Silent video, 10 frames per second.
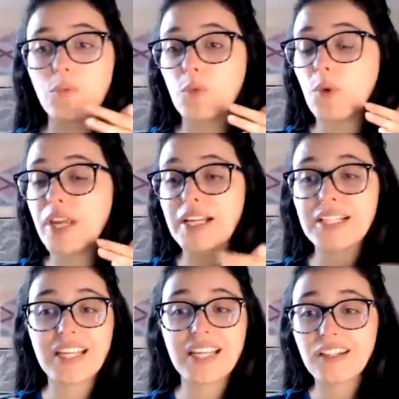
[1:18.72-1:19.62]

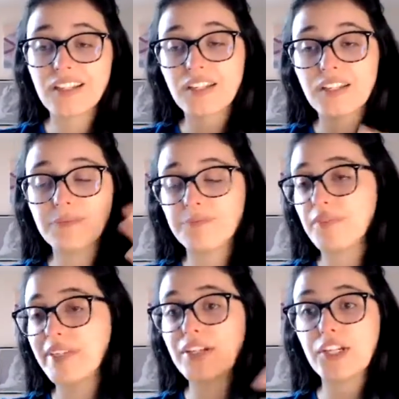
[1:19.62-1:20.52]
weekly,
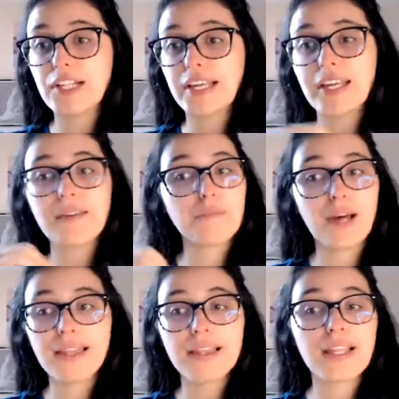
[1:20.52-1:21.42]
yearly,
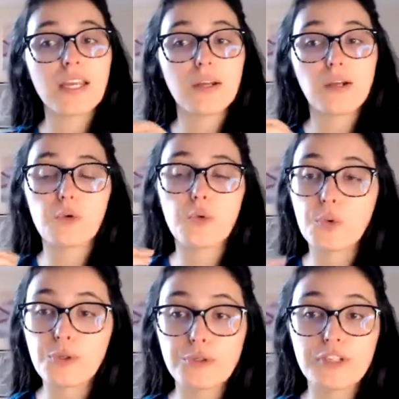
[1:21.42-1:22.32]
monthly,
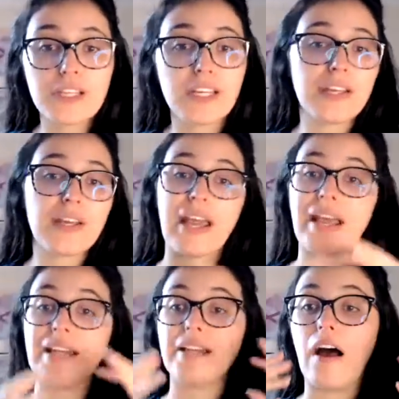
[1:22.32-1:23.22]
quarterly,
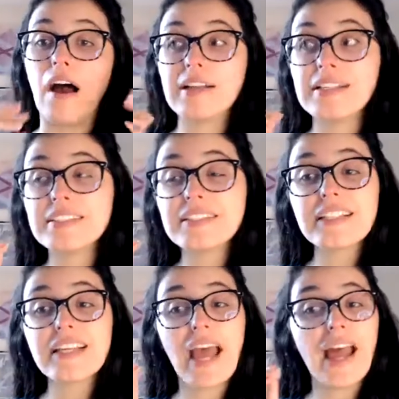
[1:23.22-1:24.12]
and
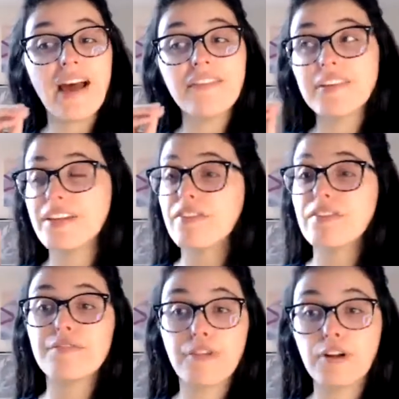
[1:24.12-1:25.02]
honestly, I haven't
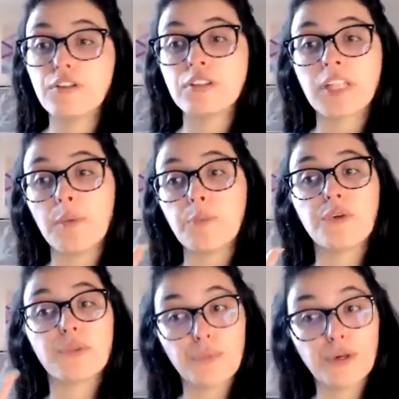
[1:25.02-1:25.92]
even followed up
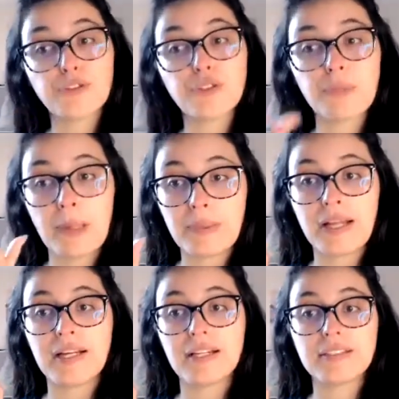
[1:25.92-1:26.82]
with most of my
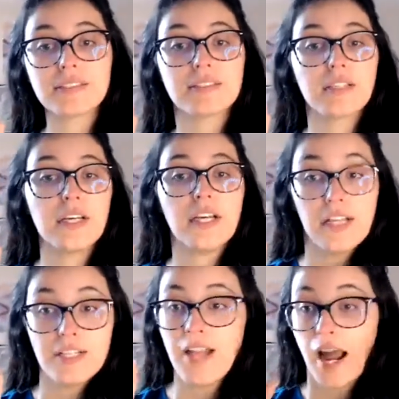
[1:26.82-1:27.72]
plans.
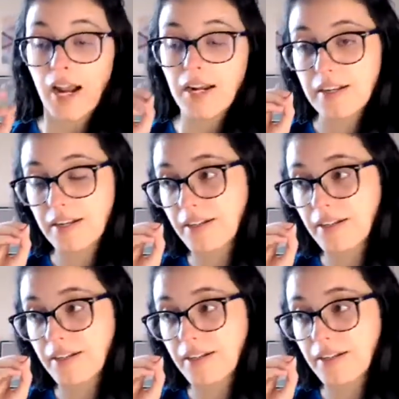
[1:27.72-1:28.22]
Not